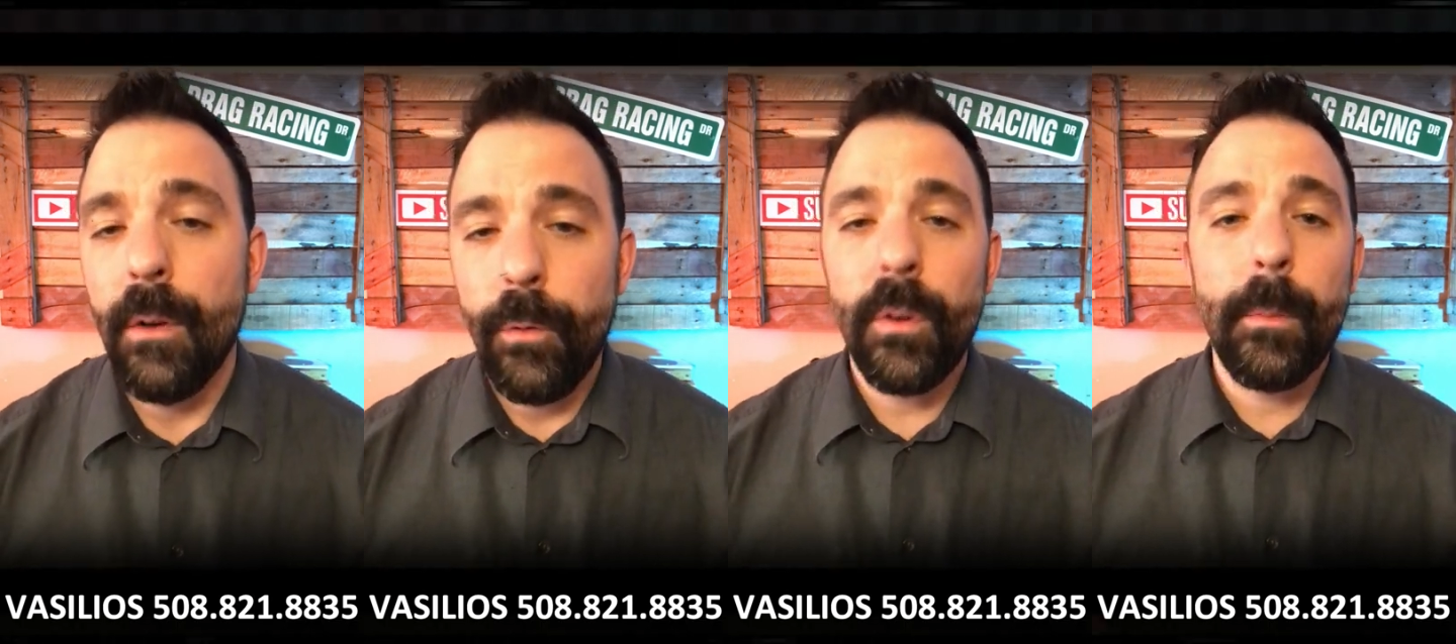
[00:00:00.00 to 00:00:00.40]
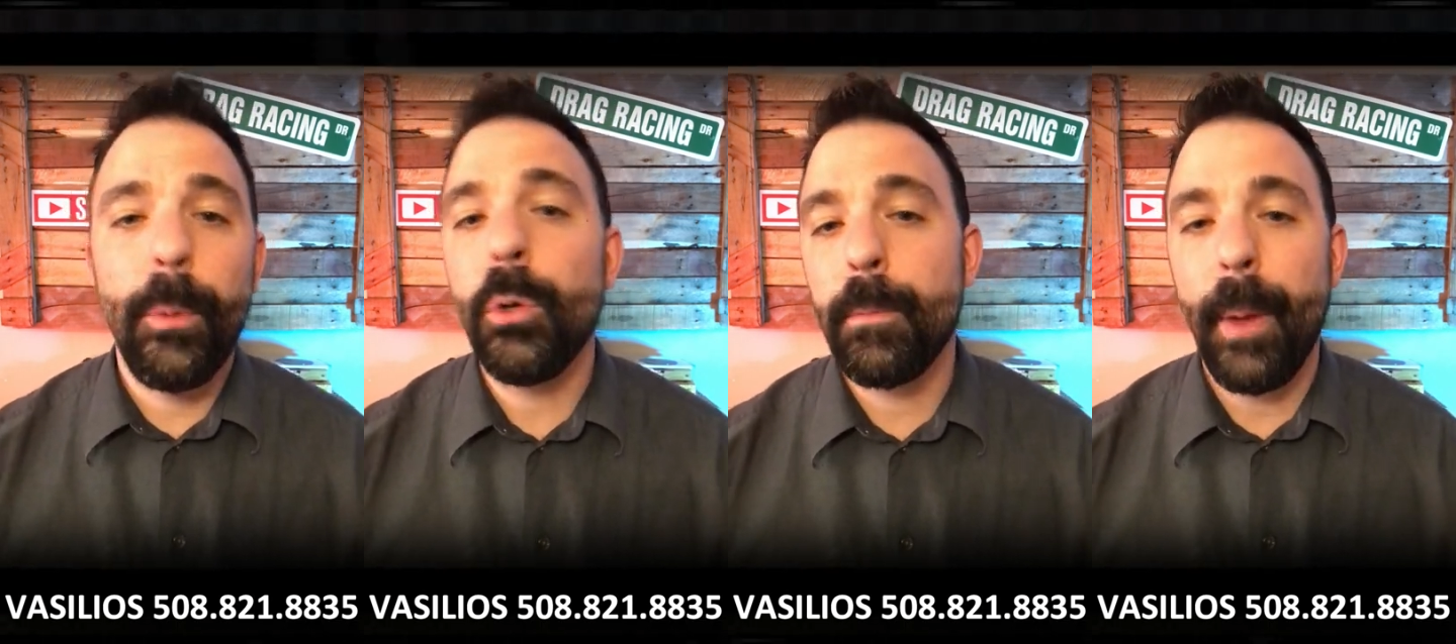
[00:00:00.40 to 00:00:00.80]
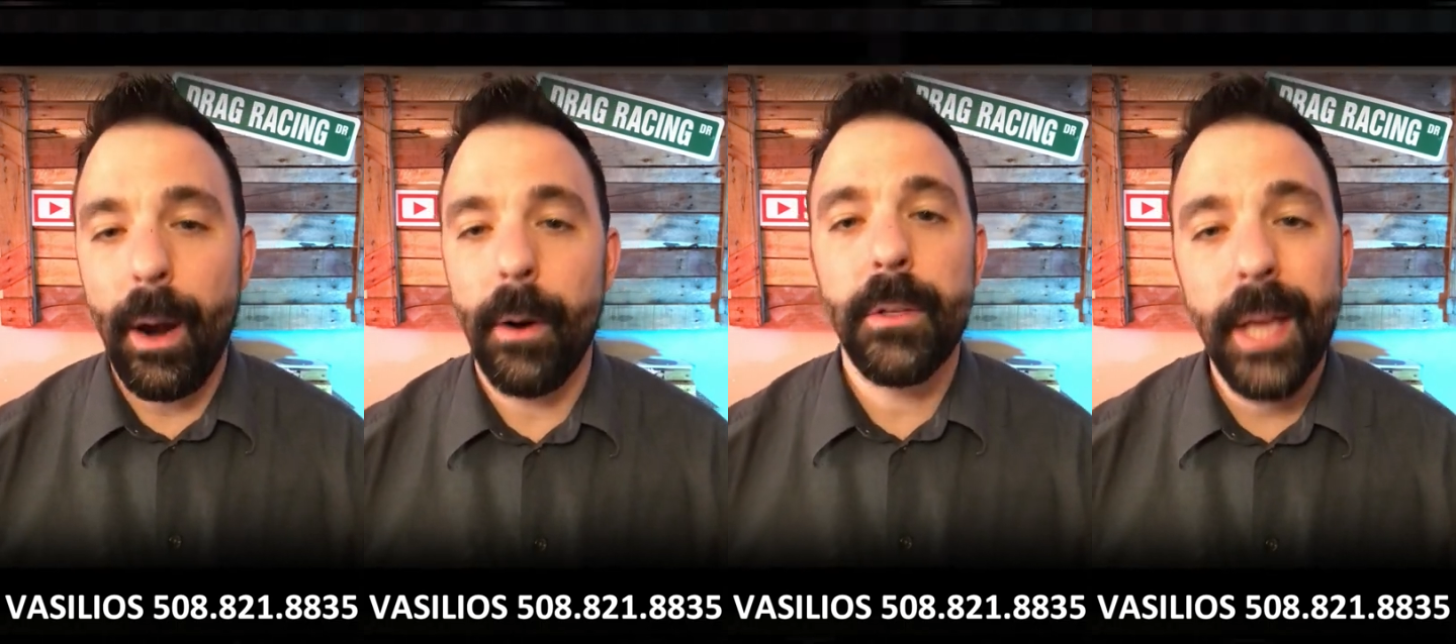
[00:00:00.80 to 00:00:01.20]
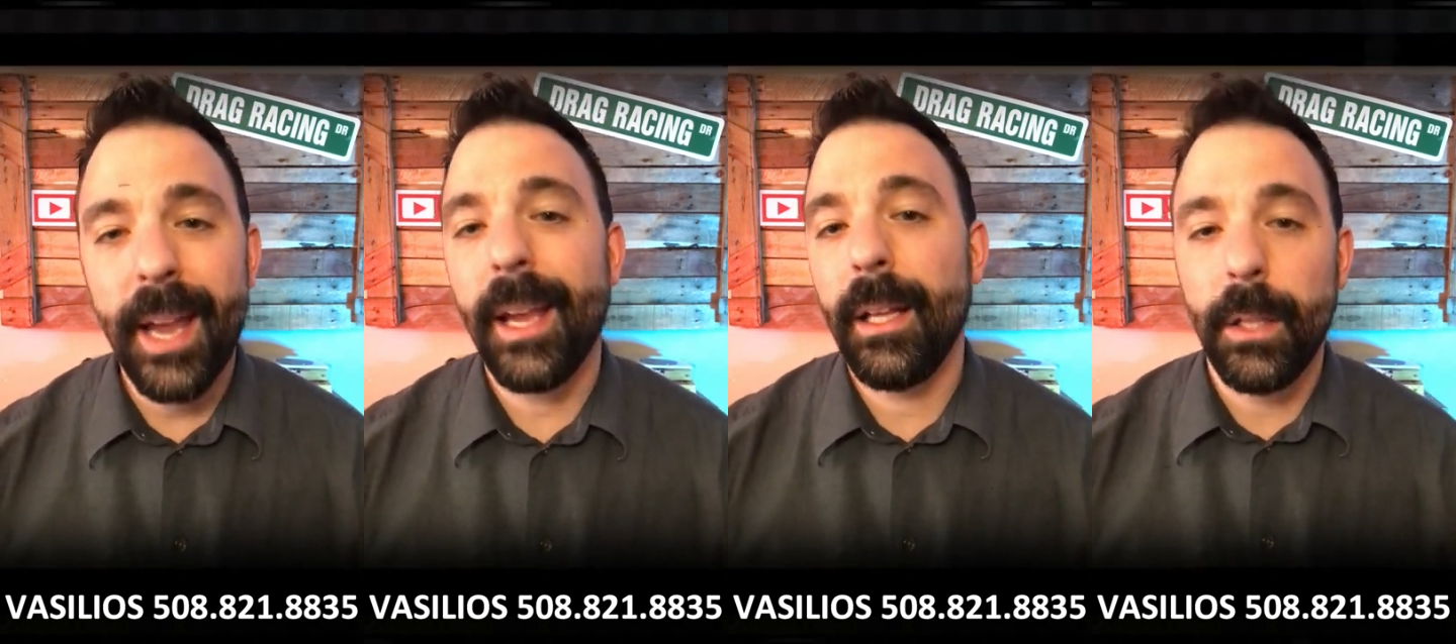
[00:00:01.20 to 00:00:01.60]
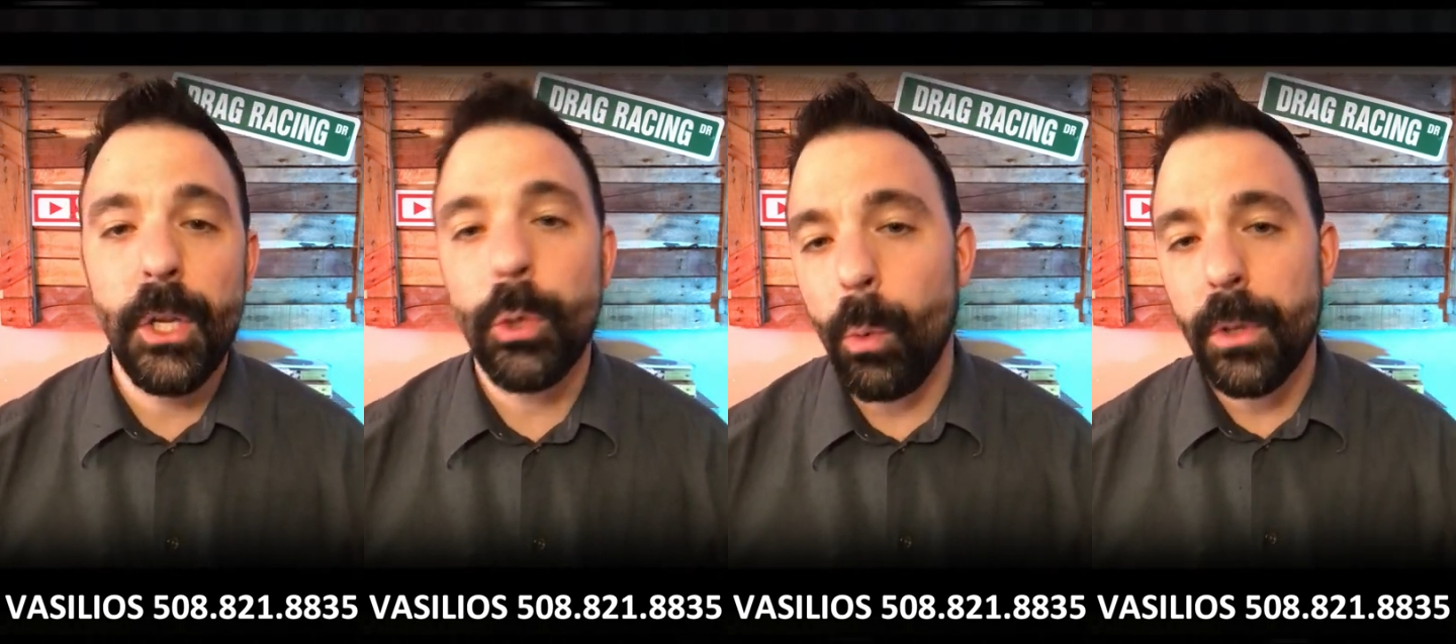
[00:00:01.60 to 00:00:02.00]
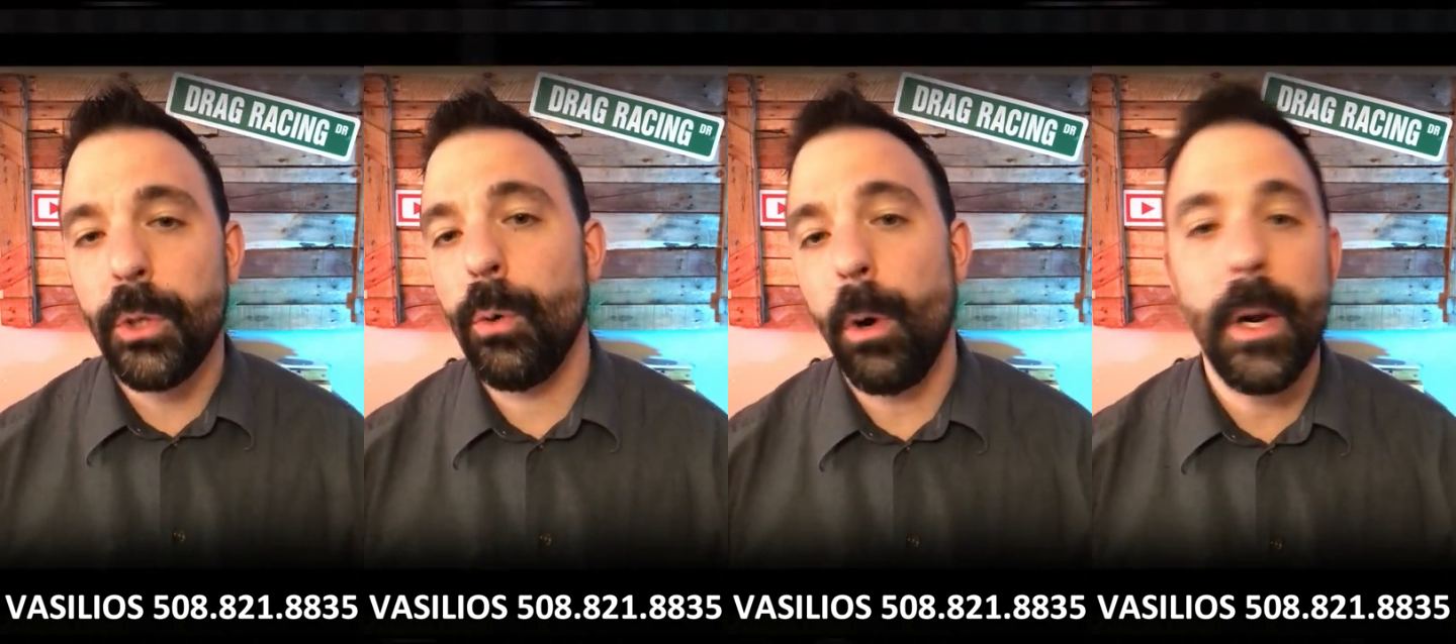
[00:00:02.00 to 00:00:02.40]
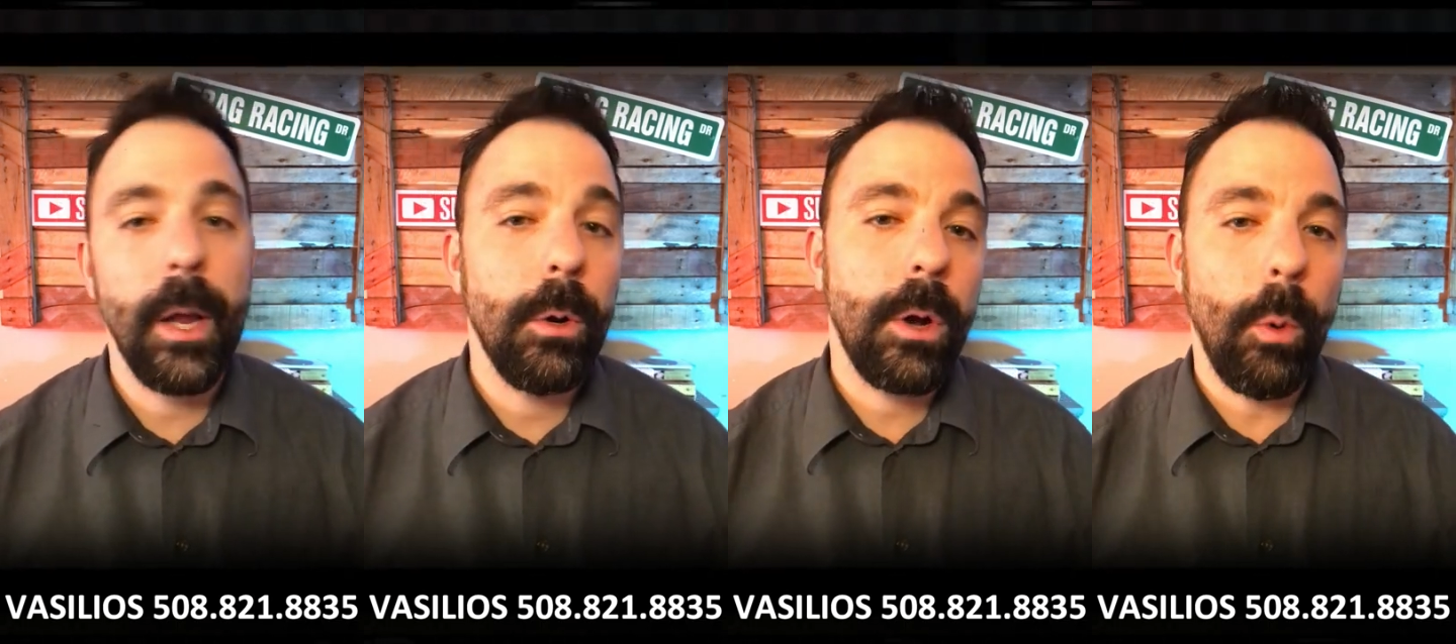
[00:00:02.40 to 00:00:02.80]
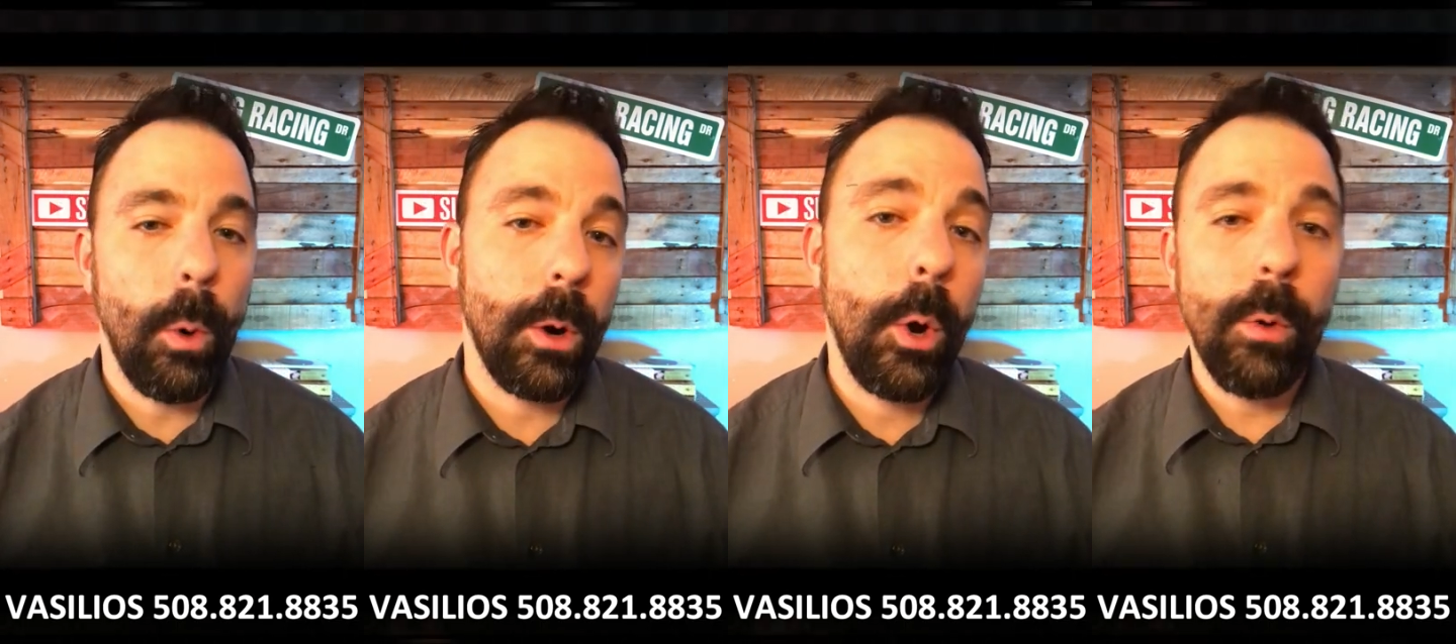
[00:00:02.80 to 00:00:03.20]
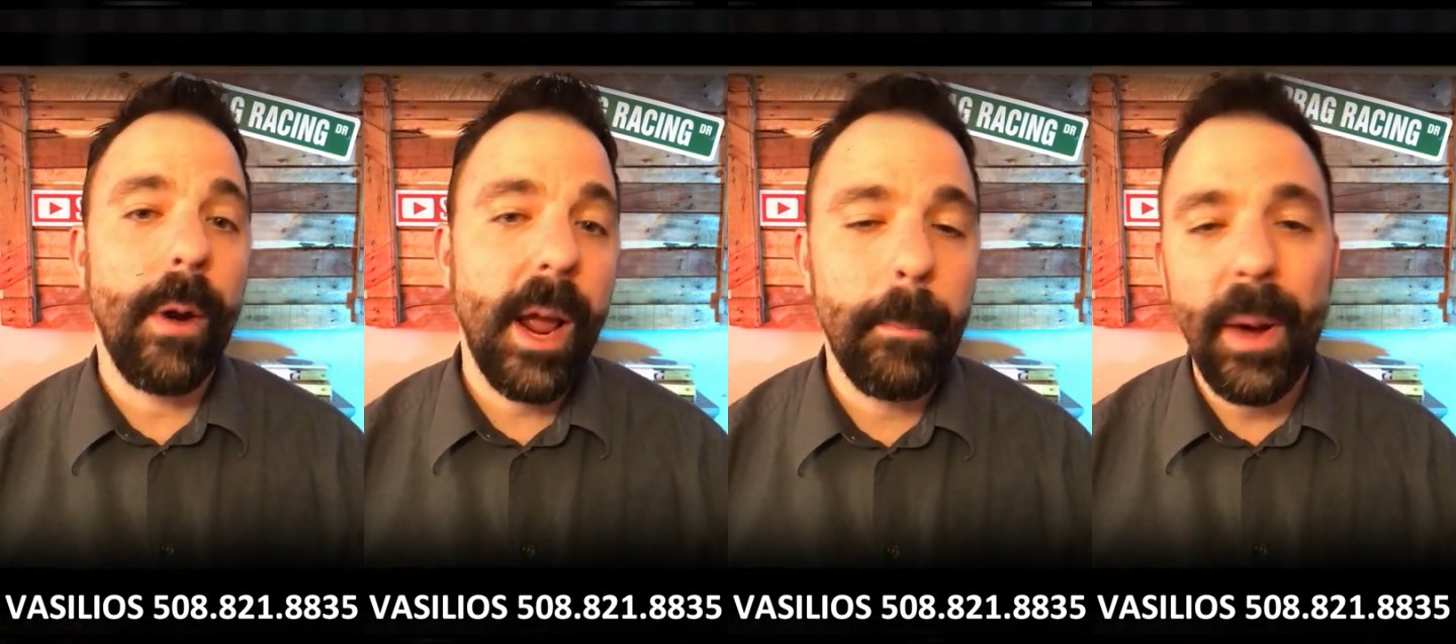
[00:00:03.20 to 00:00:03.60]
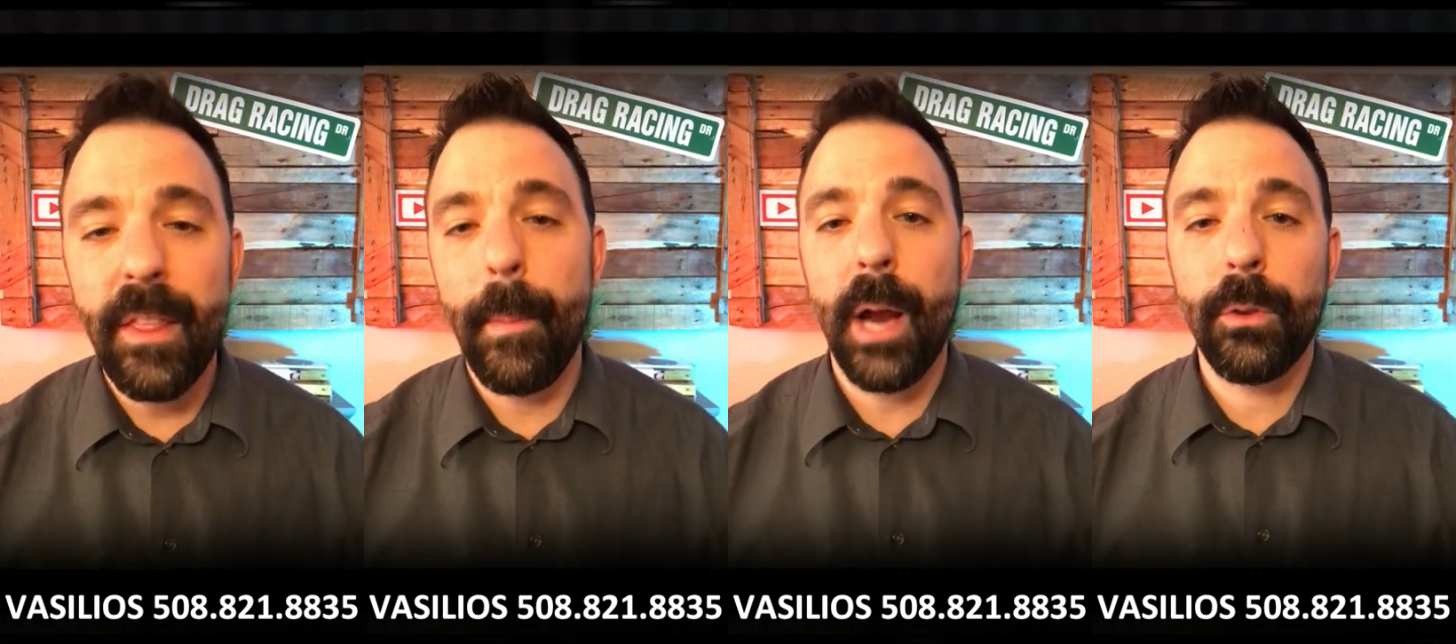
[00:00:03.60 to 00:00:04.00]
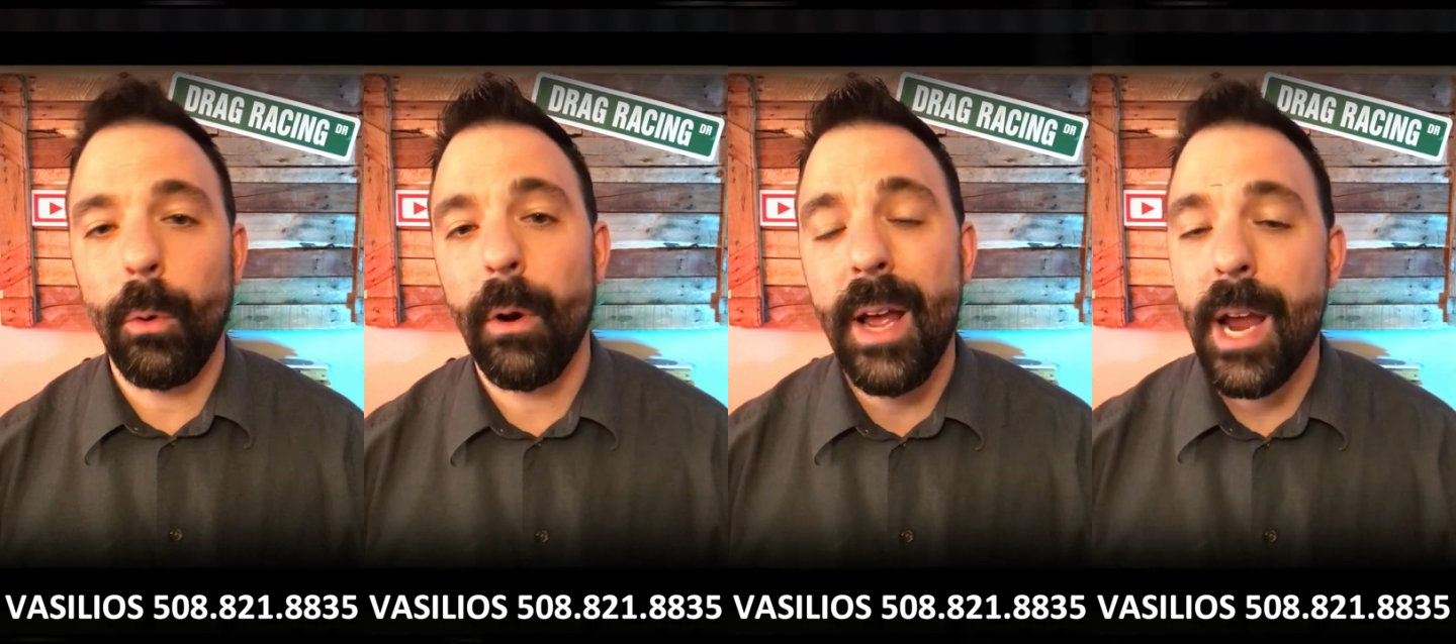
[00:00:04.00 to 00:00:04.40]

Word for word: For the pooch parents, hang a leash or two on a hook or coat rack by the back door